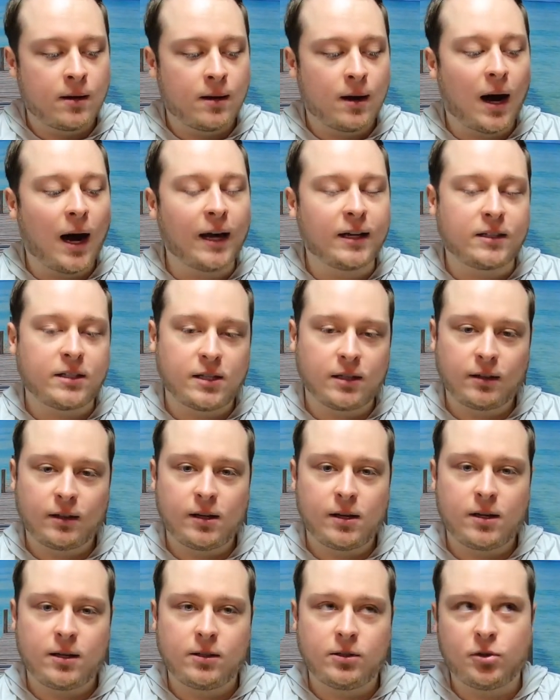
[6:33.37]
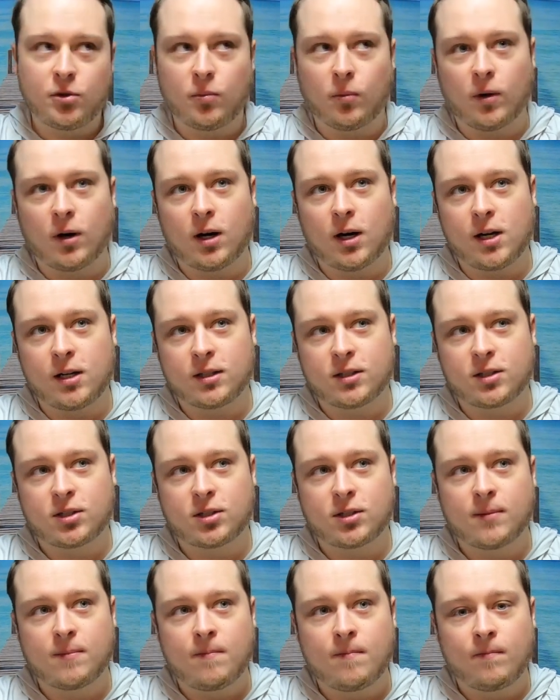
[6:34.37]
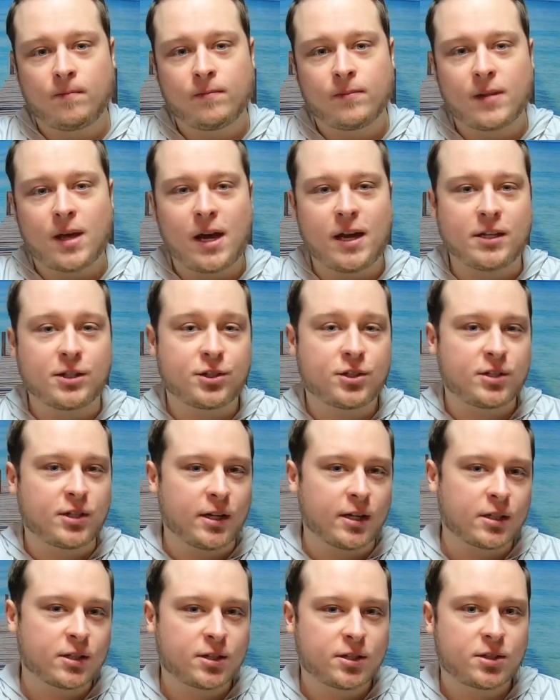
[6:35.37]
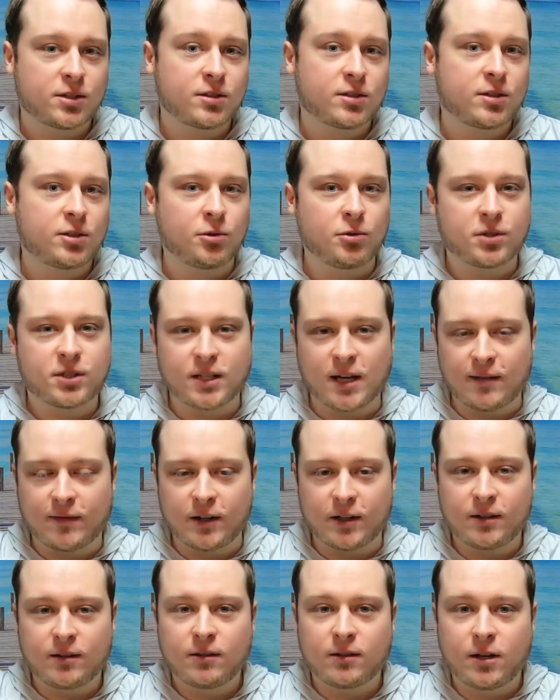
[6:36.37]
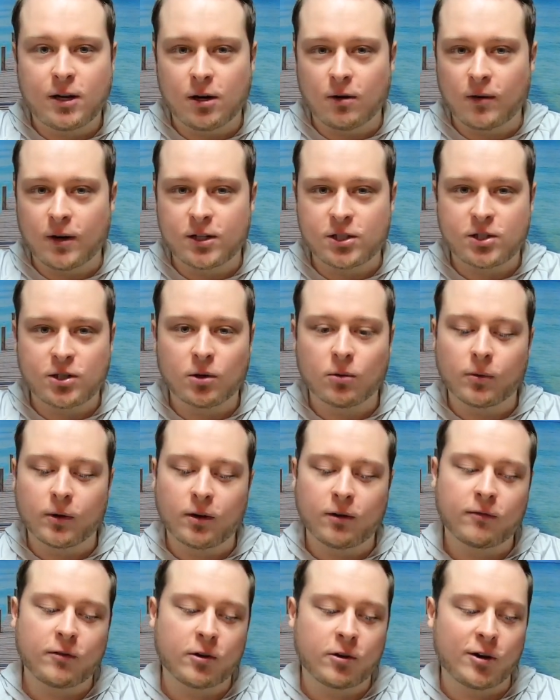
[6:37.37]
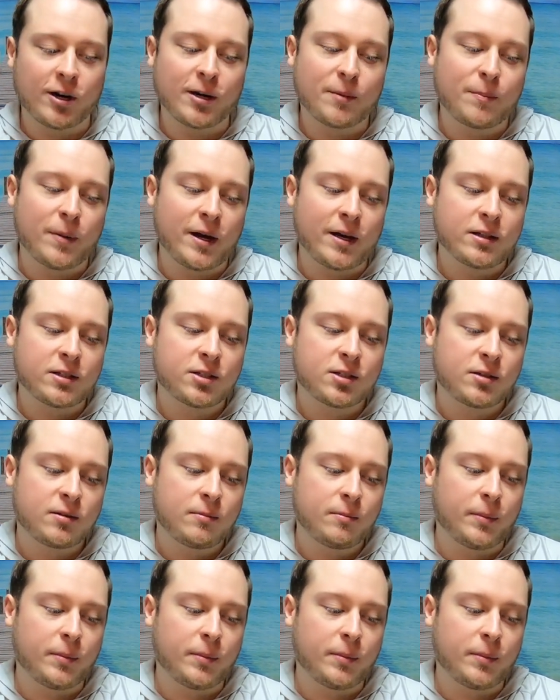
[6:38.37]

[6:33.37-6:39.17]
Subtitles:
Ideally, you want a 6 to 7 gear ratio reel for crankbaits,